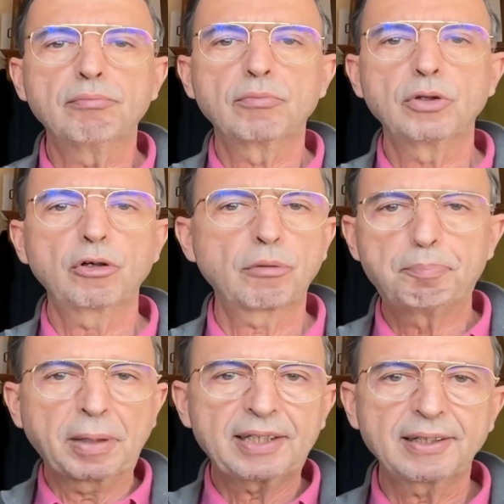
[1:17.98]
Your
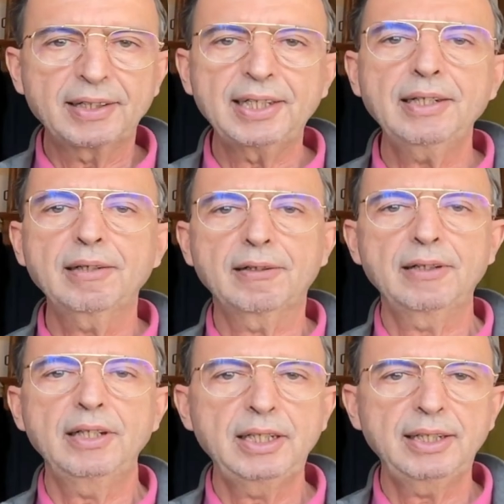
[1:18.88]
patterning,
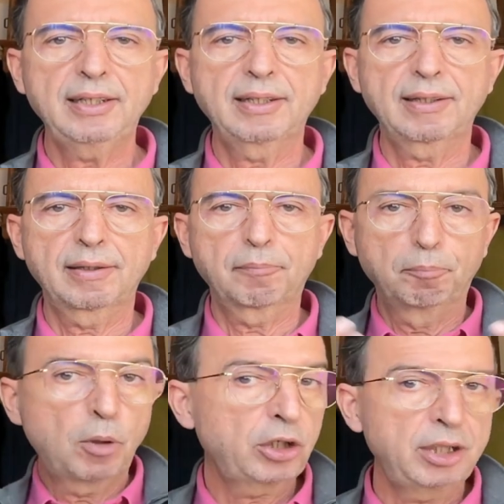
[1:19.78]
this
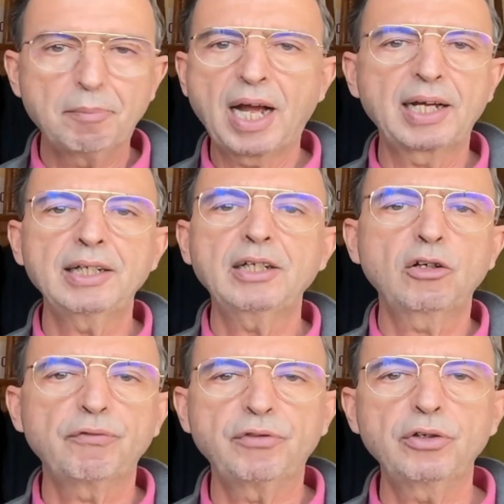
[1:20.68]
body-mind
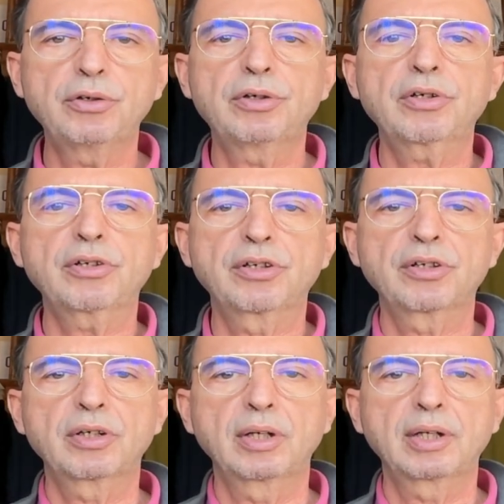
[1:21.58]
of
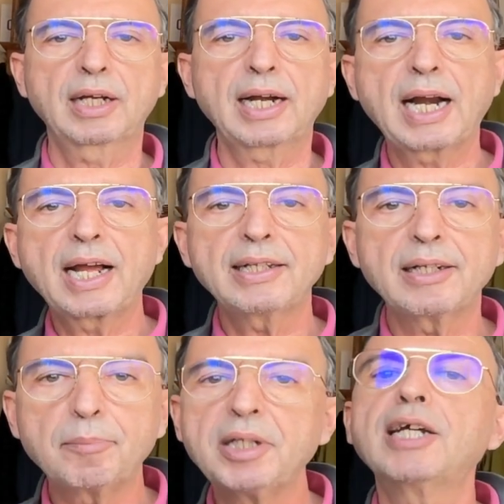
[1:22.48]
yours, can
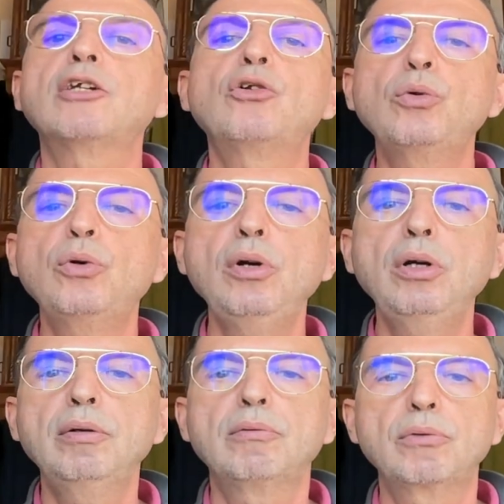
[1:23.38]
either be a tool
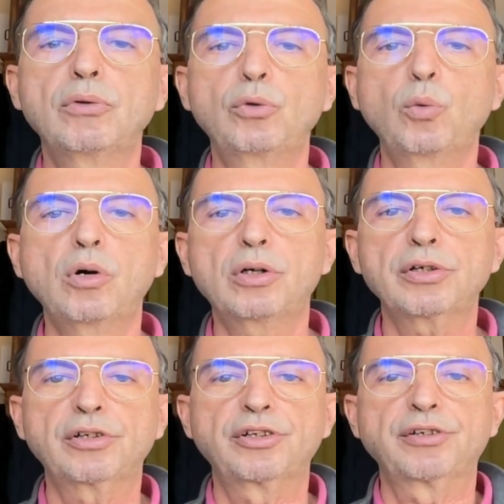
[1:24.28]

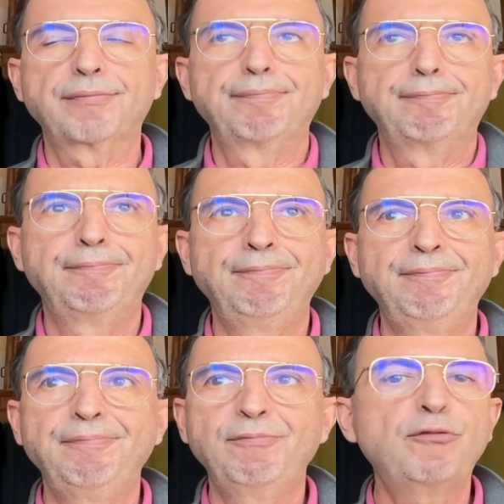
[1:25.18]
towards
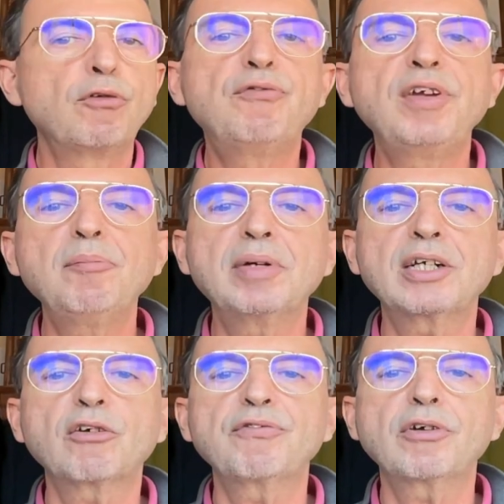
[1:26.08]

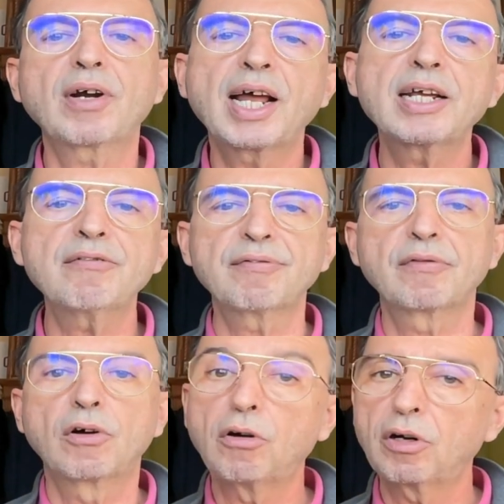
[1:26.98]
fulfillment of your life
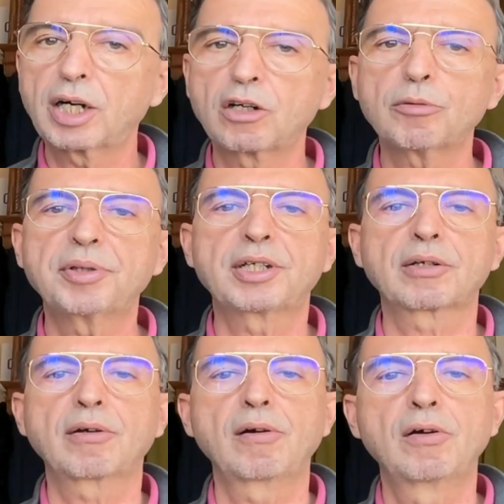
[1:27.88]
or an
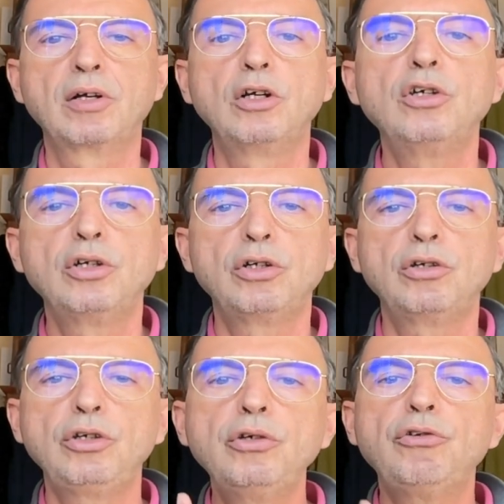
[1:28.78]
obstacle.
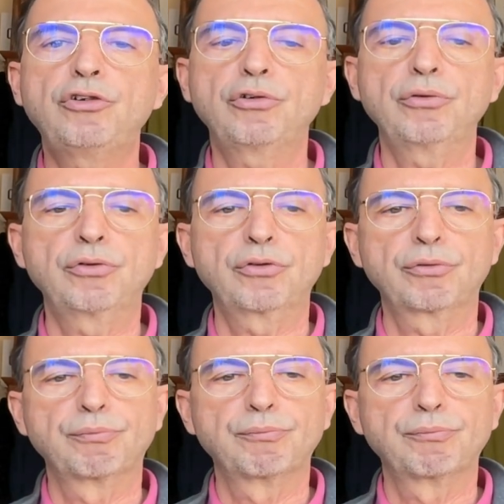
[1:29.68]
You choose.